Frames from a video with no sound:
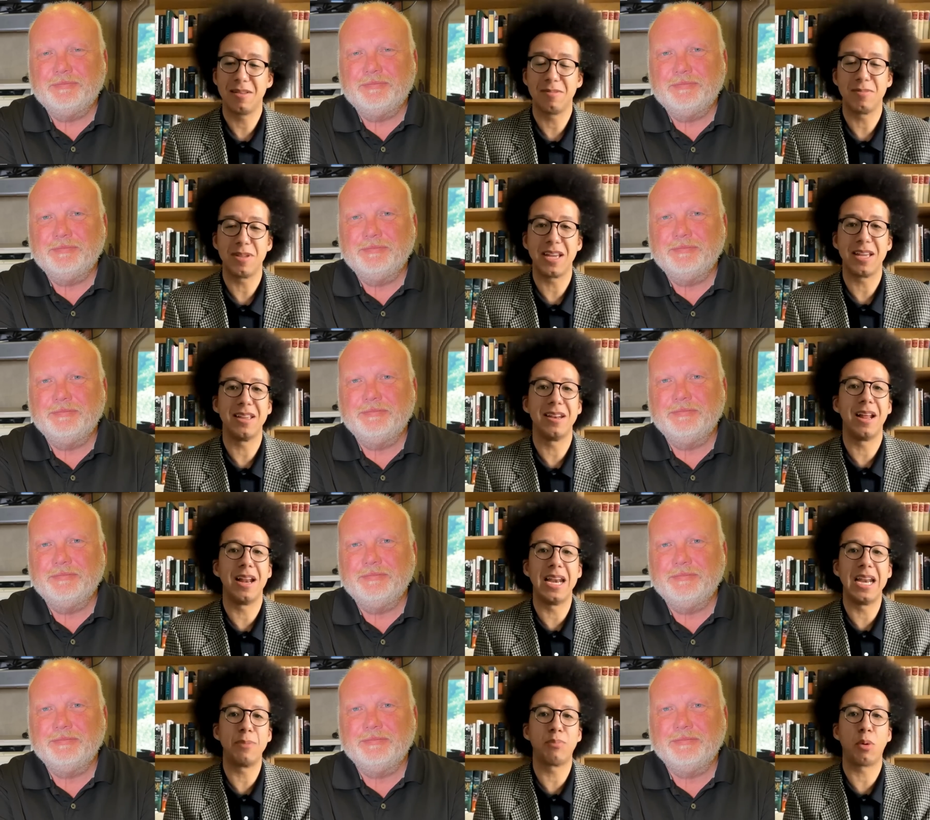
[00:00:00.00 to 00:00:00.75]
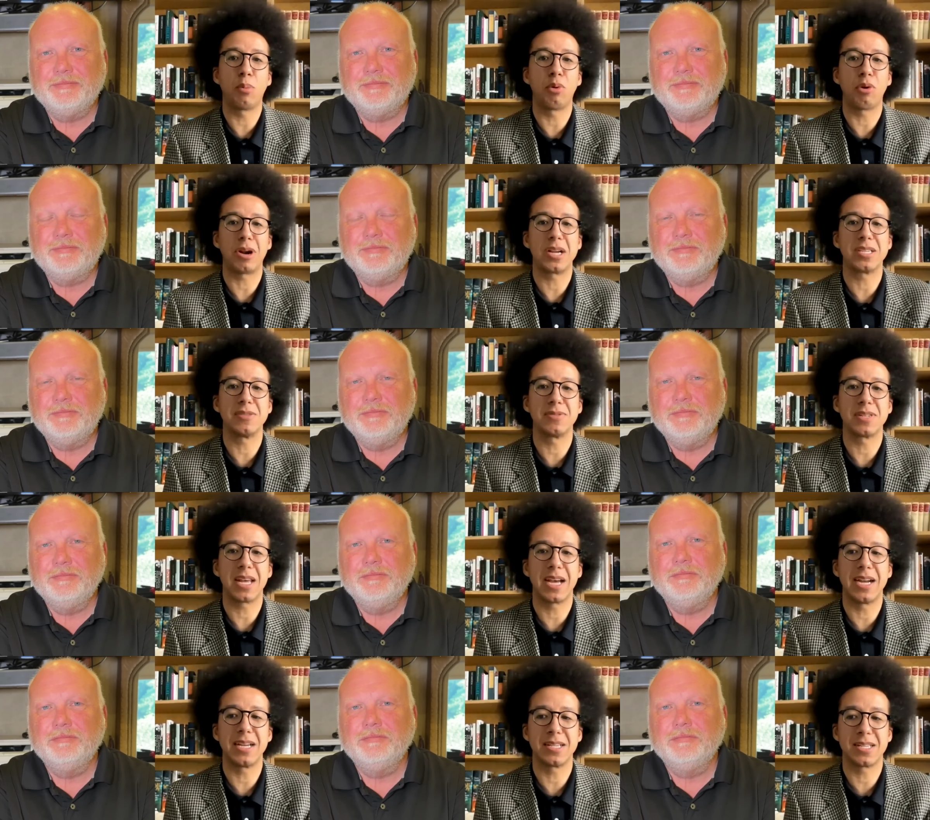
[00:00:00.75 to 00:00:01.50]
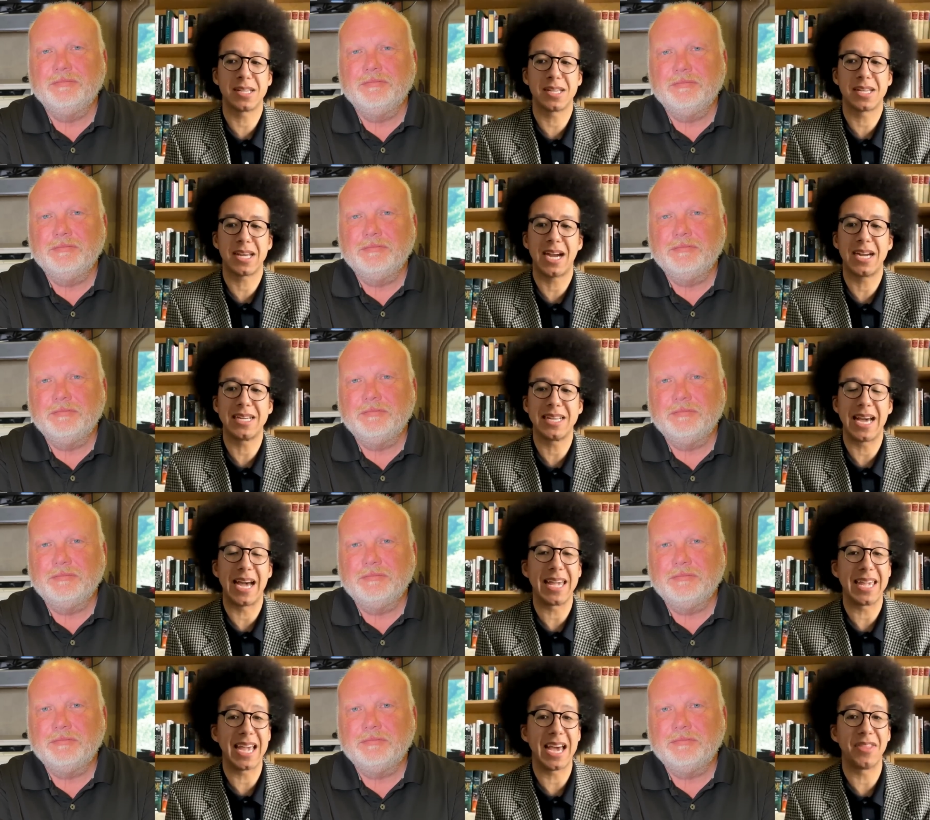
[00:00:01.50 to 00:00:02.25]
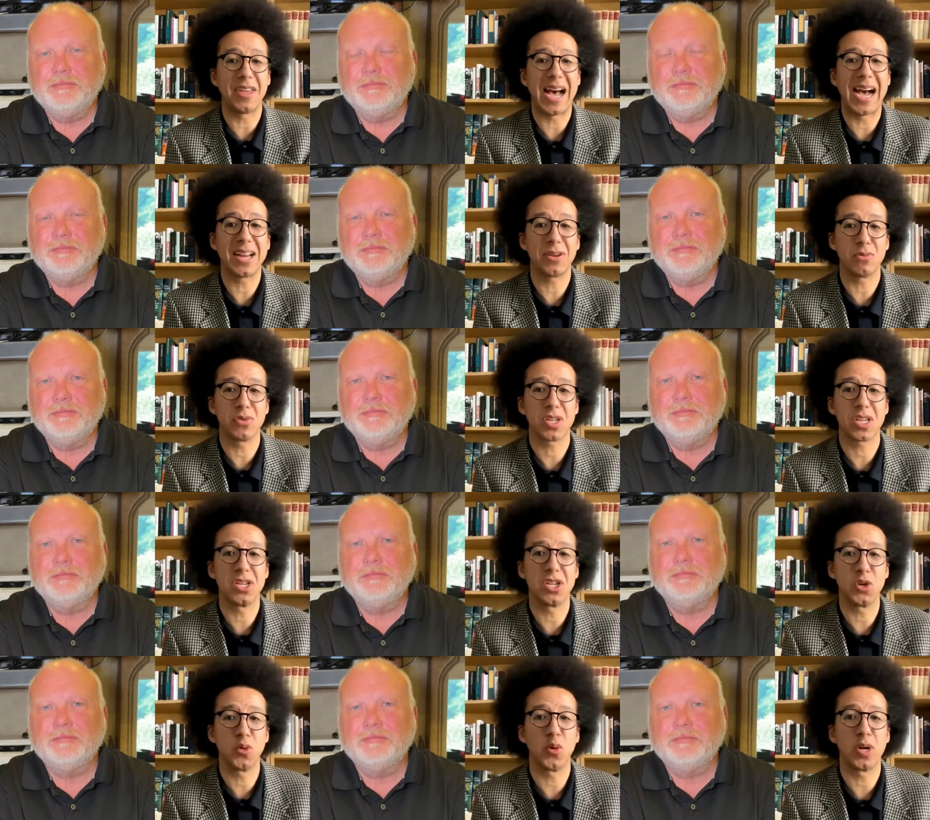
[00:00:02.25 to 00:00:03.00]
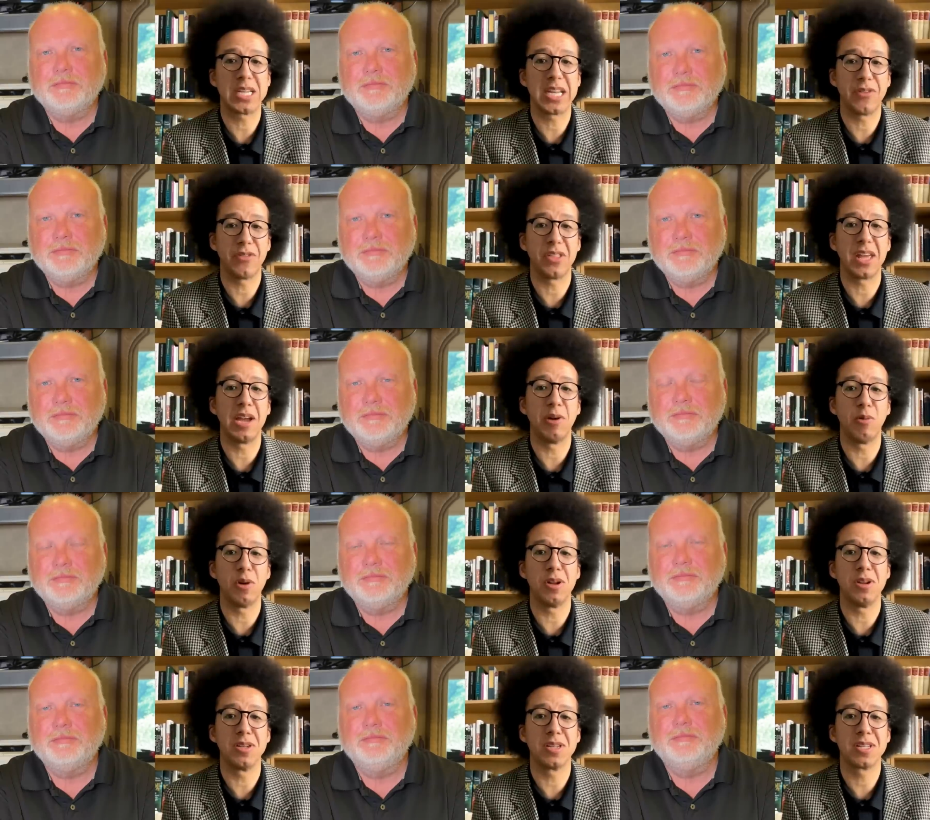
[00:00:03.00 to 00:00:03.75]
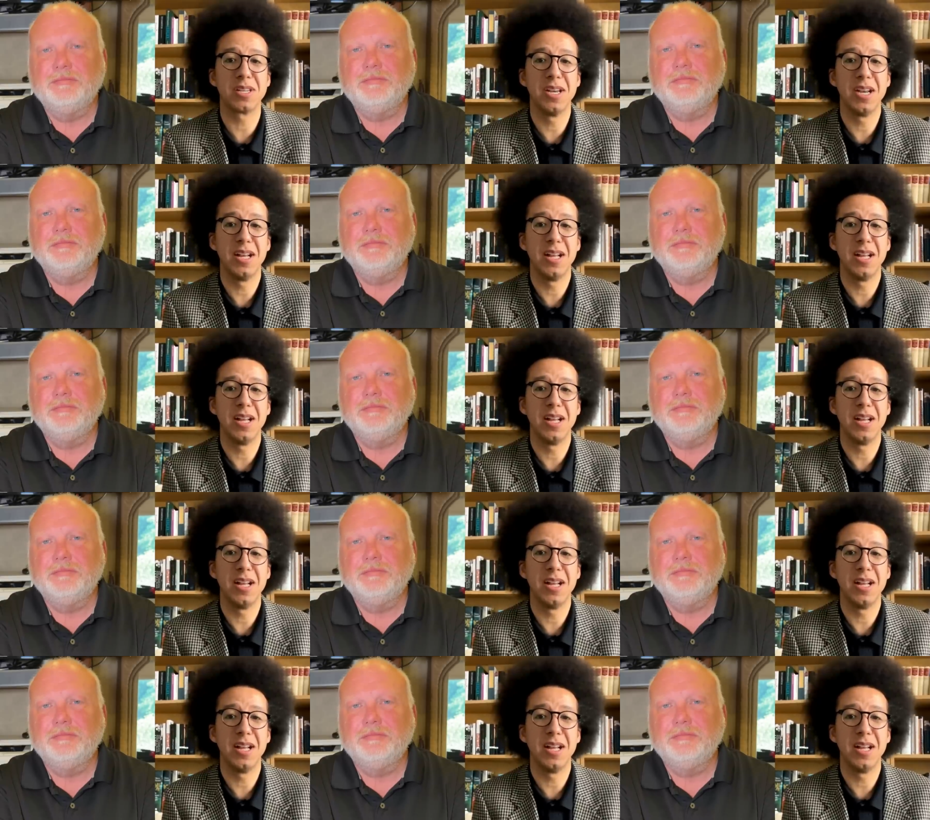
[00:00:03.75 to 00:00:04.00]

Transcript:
Speaker 1: in a liberal progressive society, I get that adults can do whatever they want."